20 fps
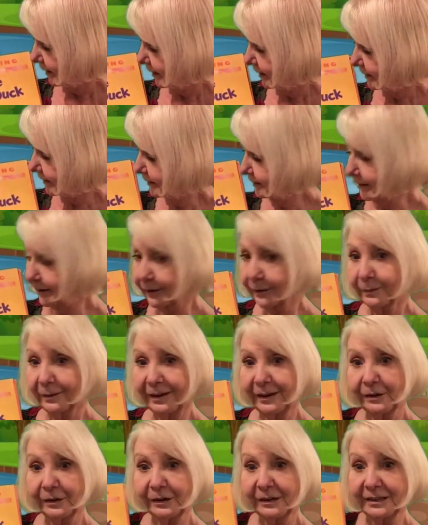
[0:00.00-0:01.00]
The
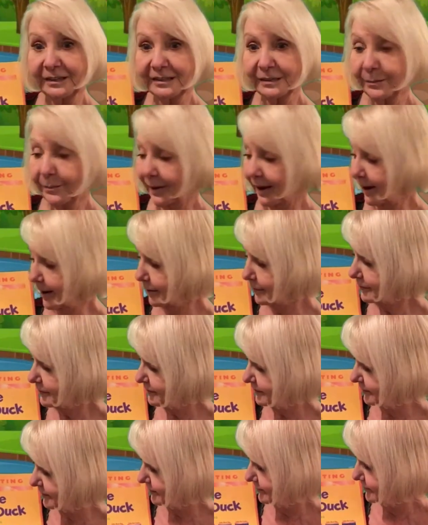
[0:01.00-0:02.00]
narrator is a
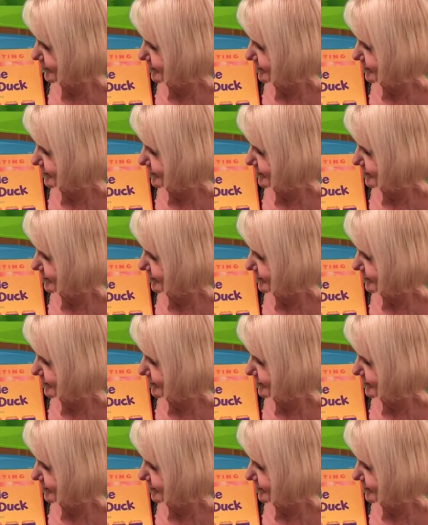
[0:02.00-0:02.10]
mouse.